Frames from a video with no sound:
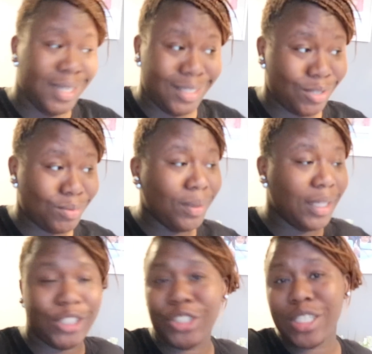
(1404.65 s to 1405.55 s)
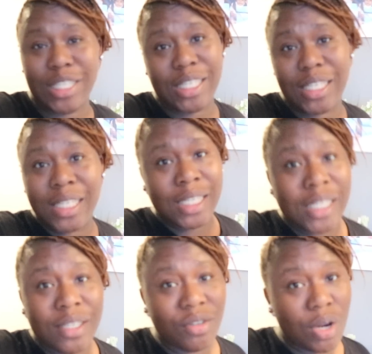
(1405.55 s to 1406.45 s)
It took me literally
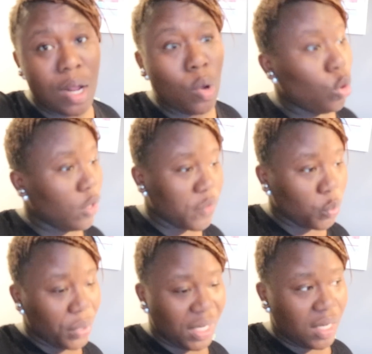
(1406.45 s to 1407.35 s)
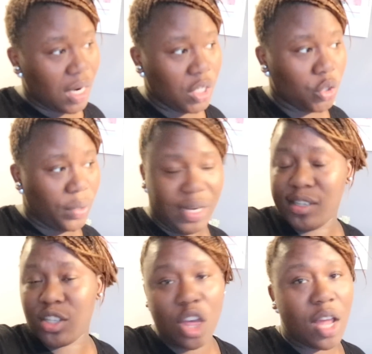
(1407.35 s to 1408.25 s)
the, all of the week. I don't know when
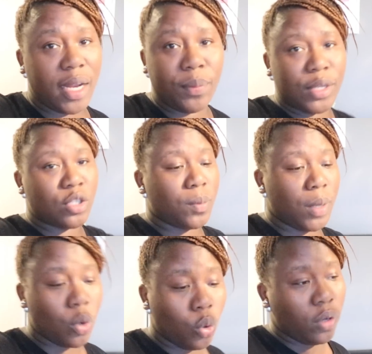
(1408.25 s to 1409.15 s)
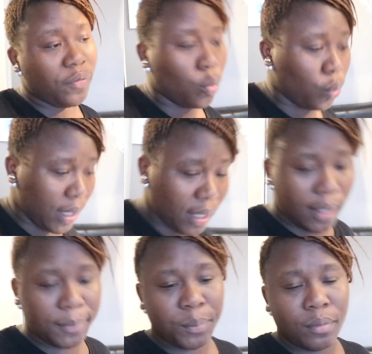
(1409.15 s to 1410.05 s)
I started, but it took me all of the
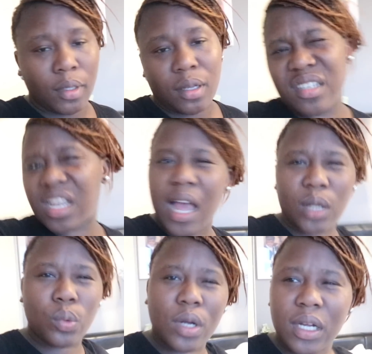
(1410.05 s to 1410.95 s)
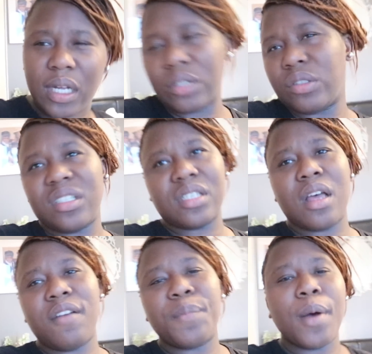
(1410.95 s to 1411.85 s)
week because I had work and all the stuff.